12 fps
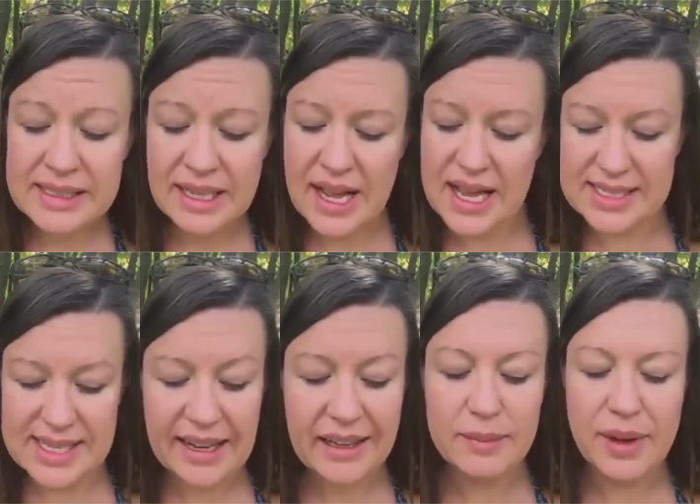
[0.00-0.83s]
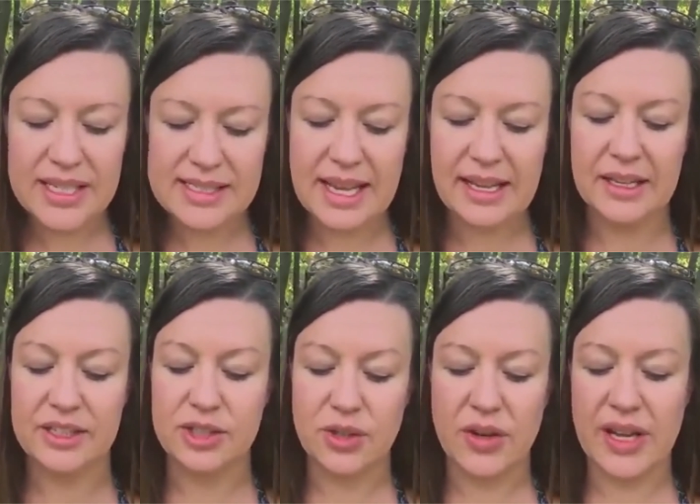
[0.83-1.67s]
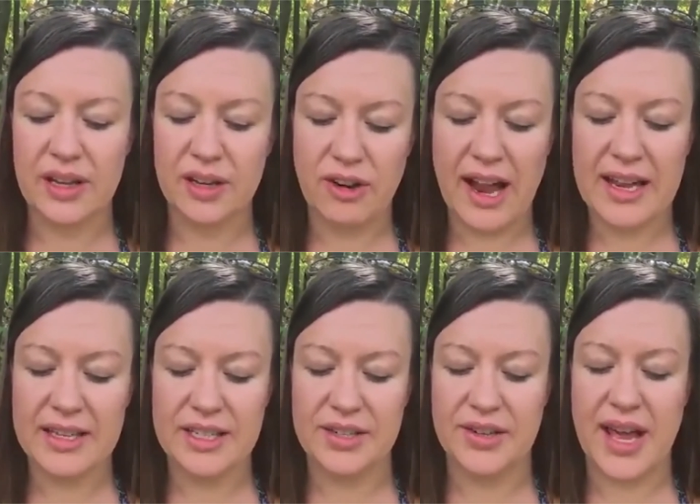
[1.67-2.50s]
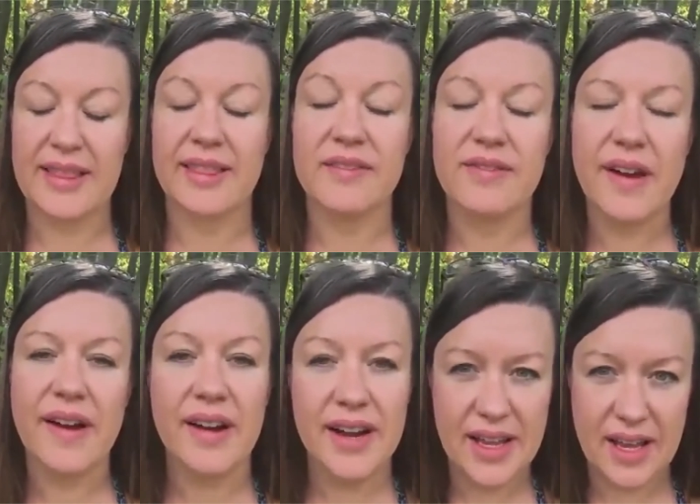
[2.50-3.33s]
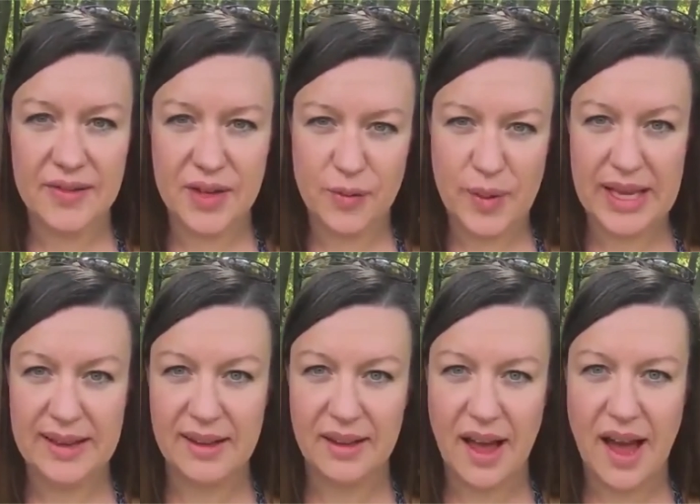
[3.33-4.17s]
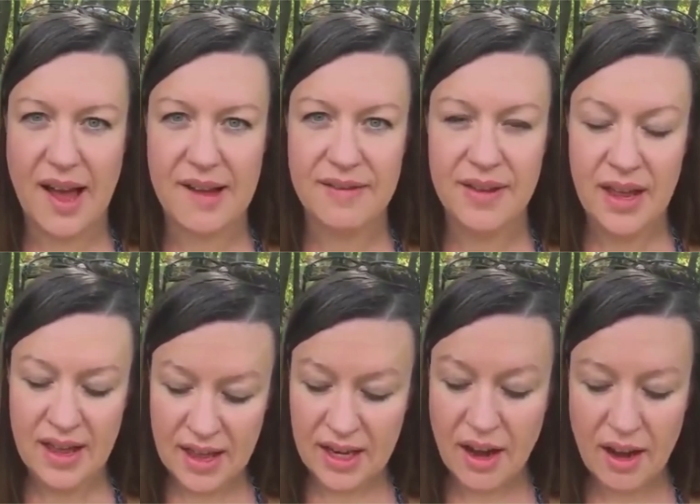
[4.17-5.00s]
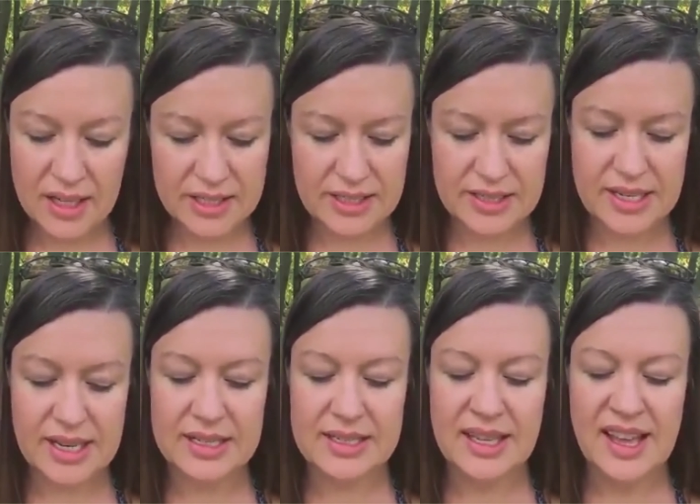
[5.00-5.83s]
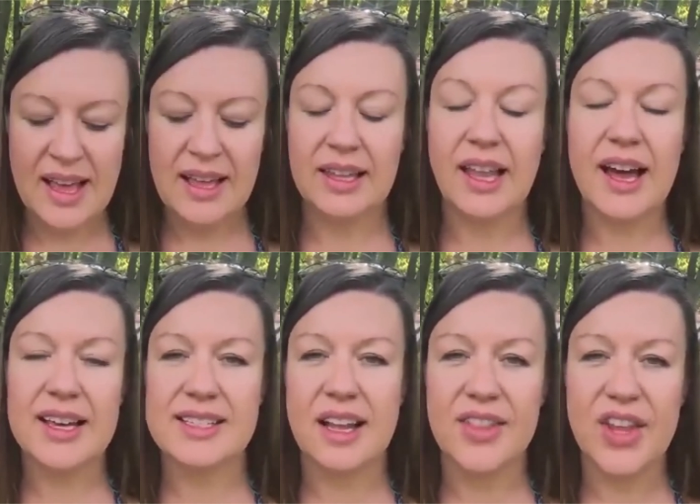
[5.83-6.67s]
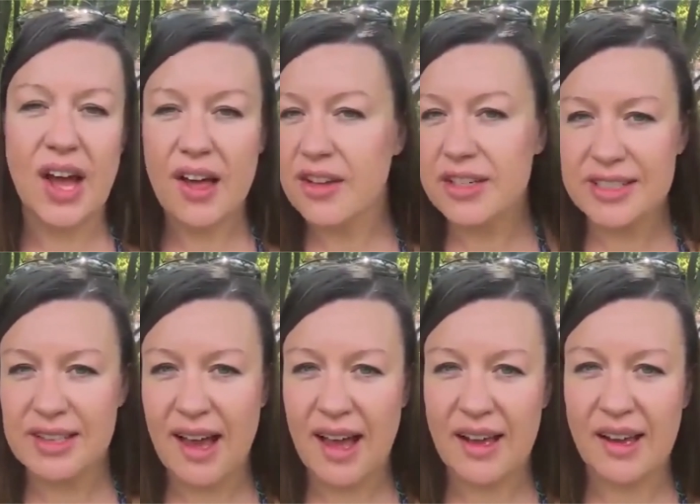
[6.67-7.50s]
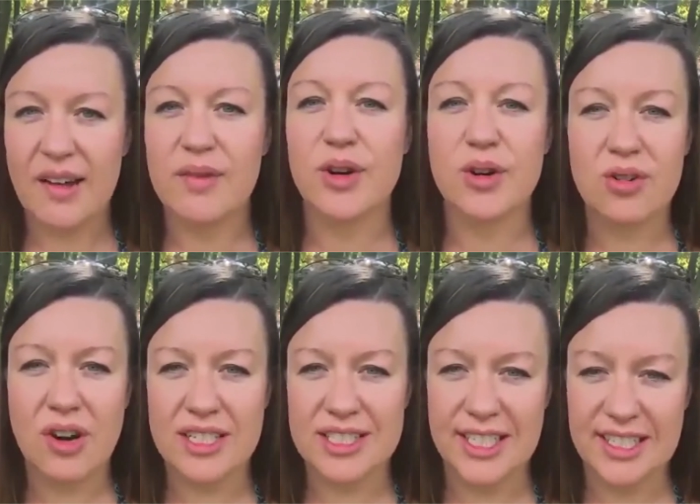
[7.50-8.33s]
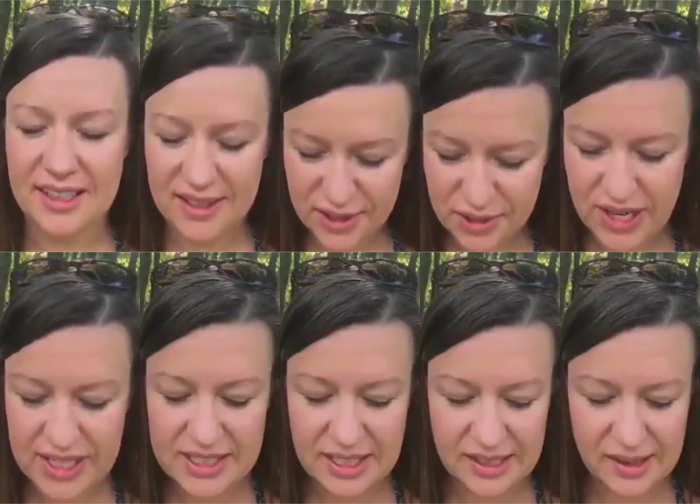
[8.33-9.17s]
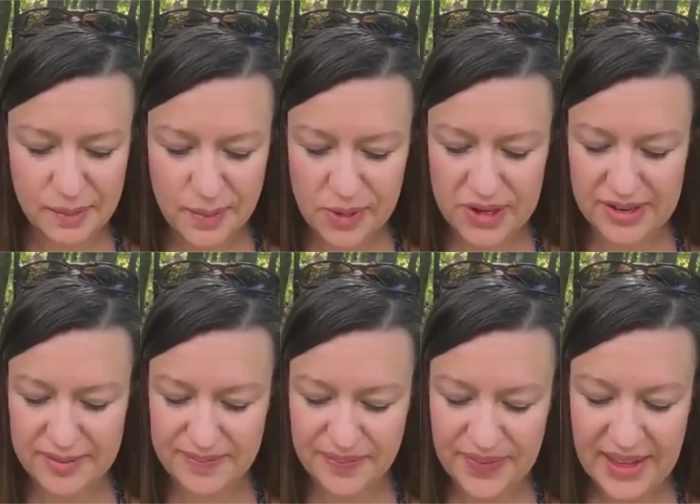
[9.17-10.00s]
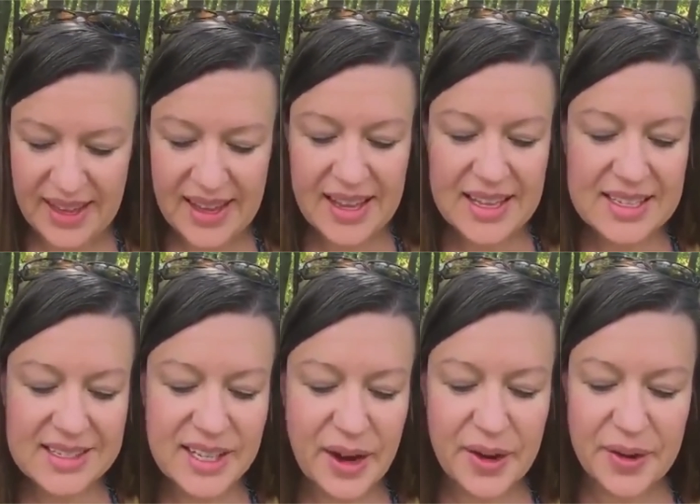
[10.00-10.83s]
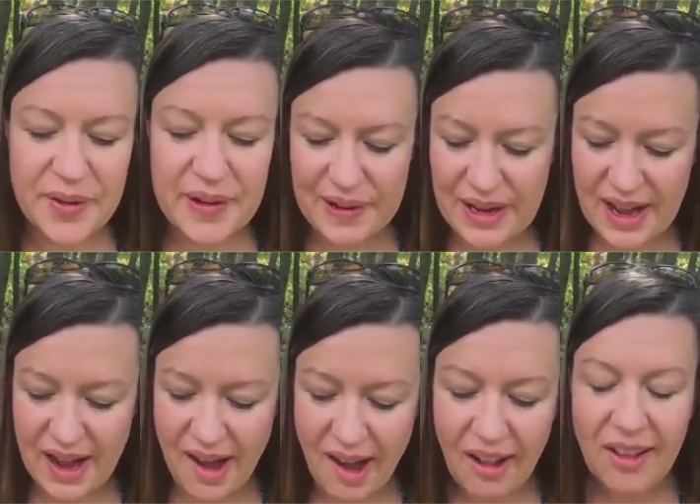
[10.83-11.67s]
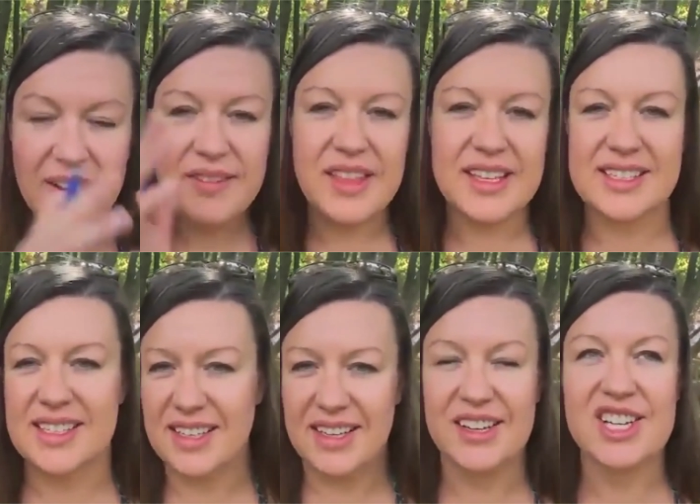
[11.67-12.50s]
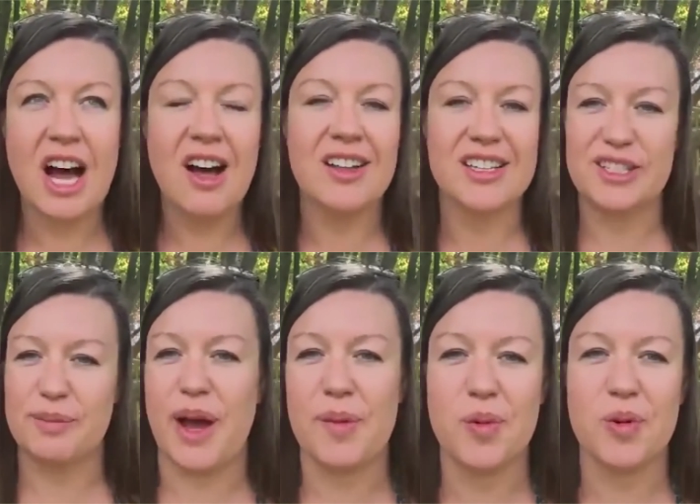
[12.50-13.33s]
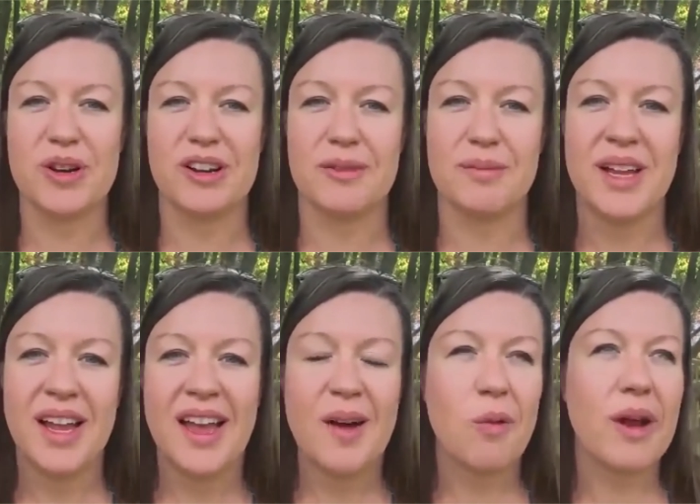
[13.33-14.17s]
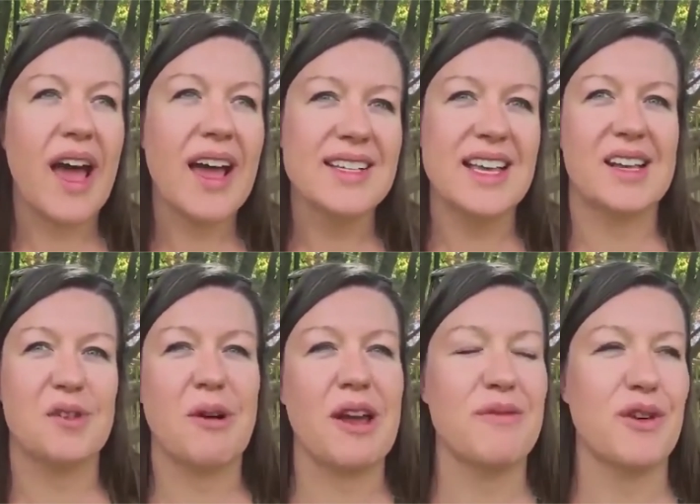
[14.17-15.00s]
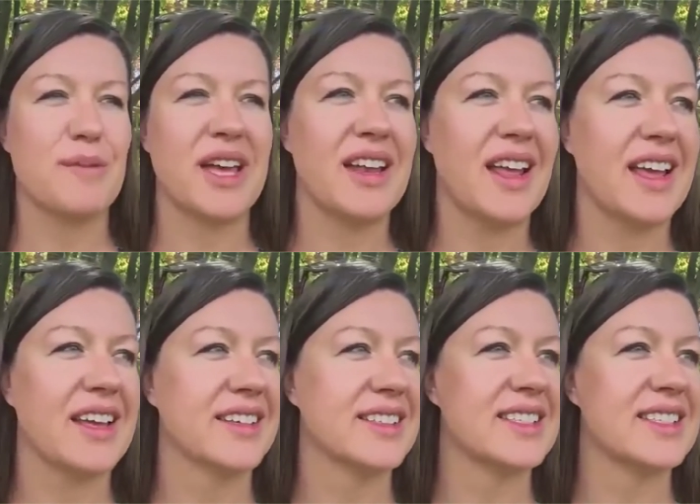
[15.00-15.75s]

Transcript: a second-by-second joy and gratitude at the very gift of being alive, consciousness, lies on the other side of crushing, crushing boredom. So all of this knowledge about boredom, what I take away from it is,